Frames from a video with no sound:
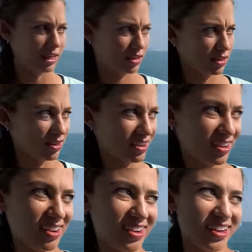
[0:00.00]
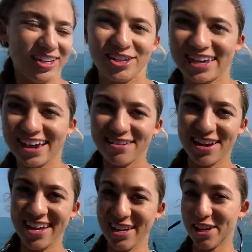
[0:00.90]
Or all your fishing,
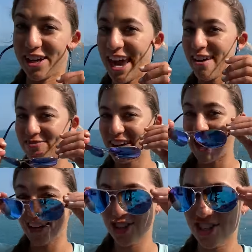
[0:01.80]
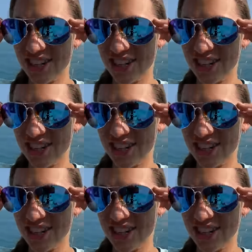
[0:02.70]
most of your fishing. You can't fish